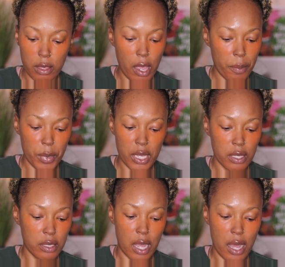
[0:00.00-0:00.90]
I
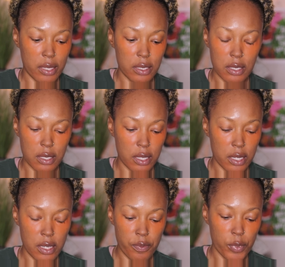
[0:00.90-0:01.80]
mean,
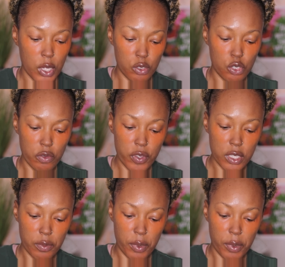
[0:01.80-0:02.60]
honestly, Juvia's